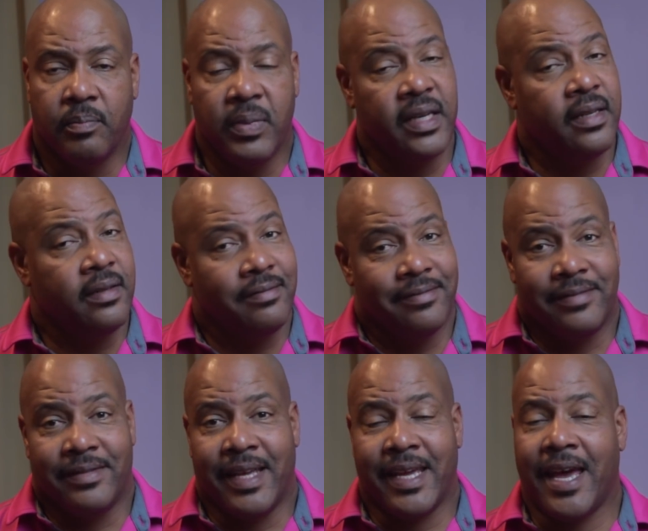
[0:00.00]
But
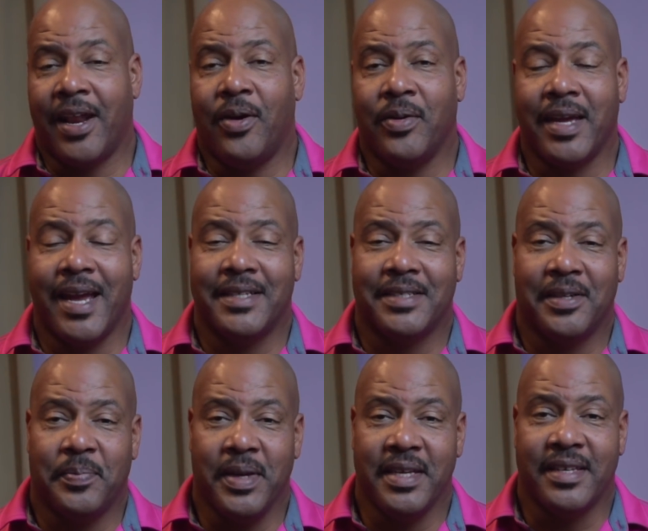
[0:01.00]
they got all kinds of
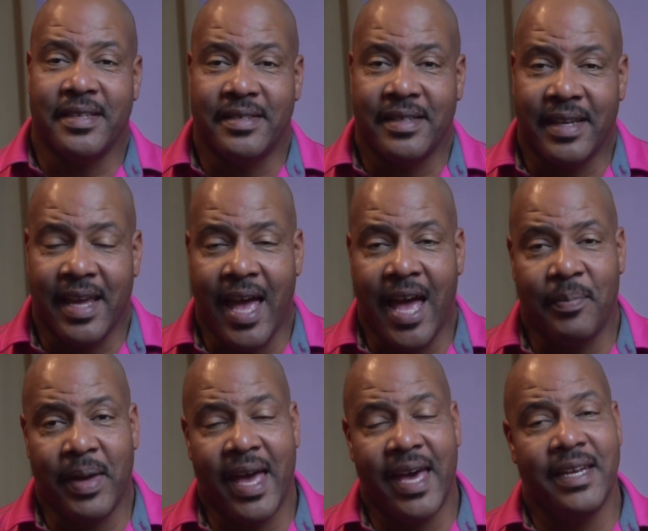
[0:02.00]
opinions. They hide
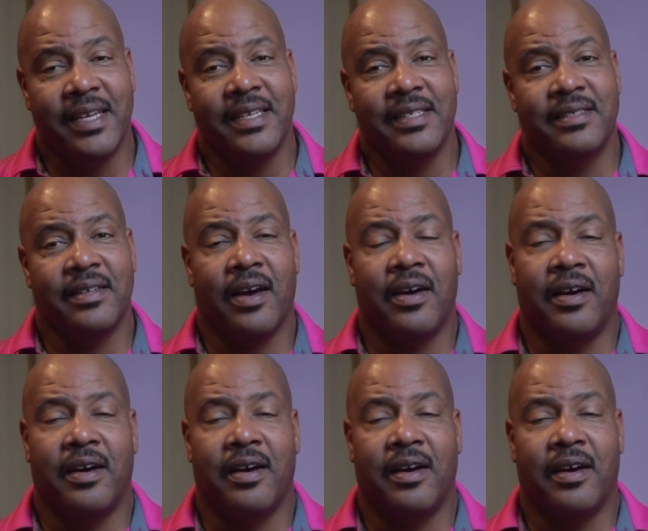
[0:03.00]
behind these